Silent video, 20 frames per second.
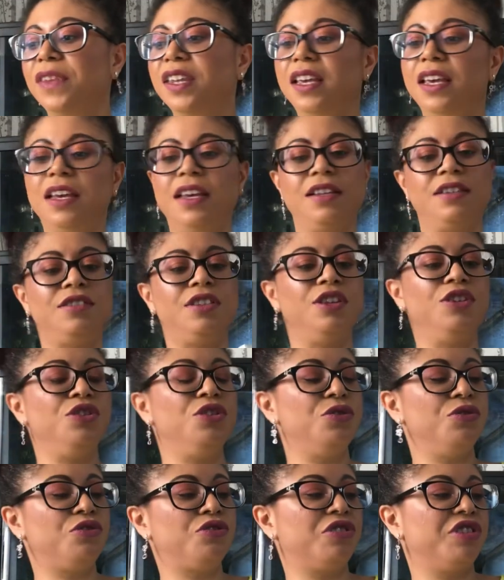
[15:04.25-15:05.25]
It's the
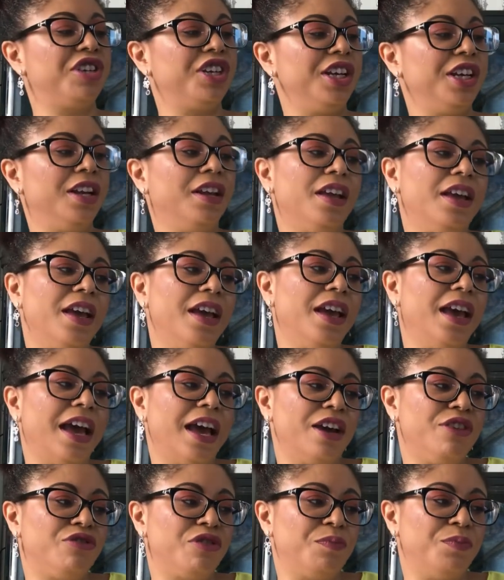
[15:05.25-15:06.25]
Neutrogena
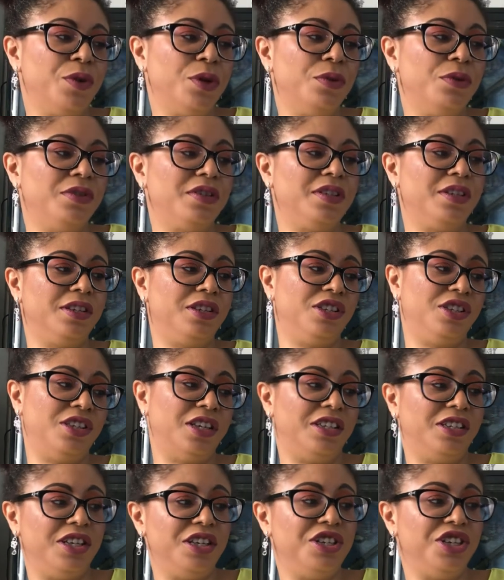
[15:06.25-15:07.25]
Hydra Boost
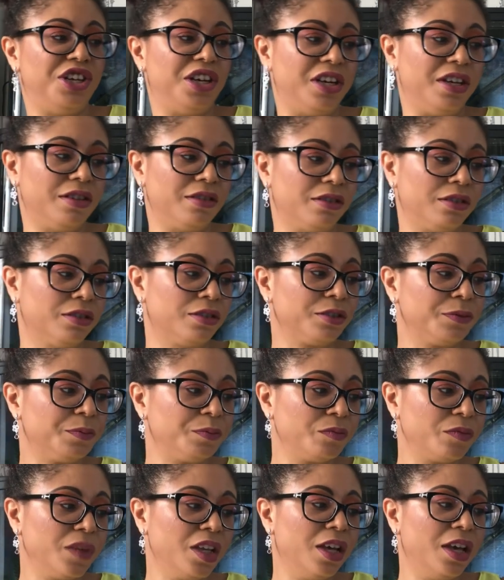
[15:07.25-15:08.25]
City Shield
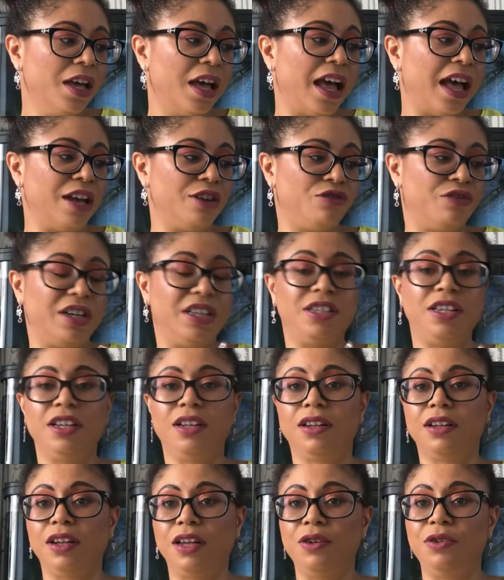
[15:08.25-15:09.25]
Hydrating
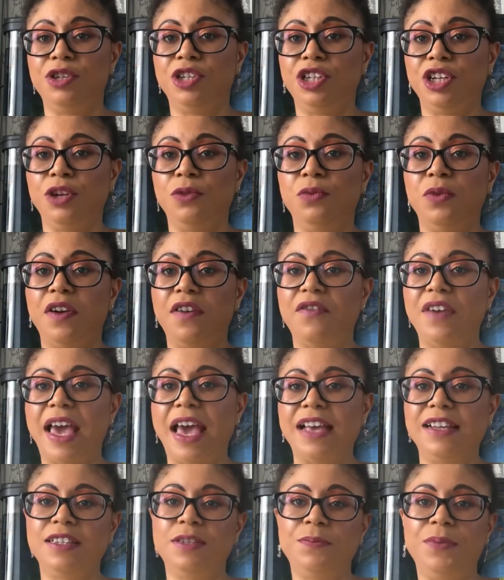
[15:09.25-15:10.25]
Lotion with
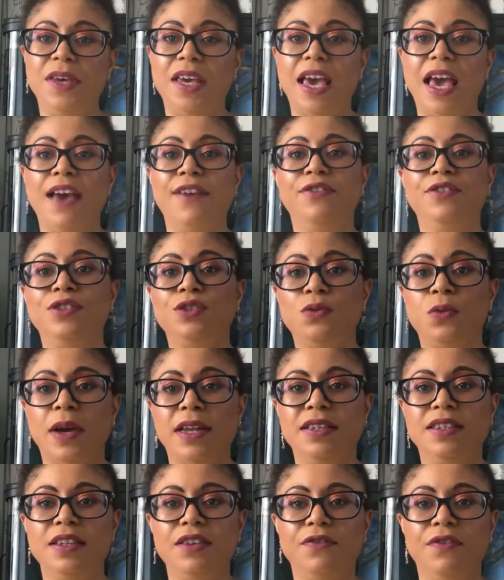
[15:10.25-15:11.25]
SPF
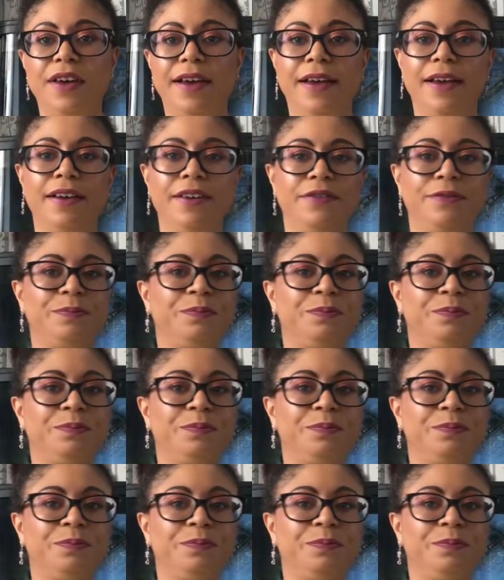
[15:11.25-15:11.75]
25.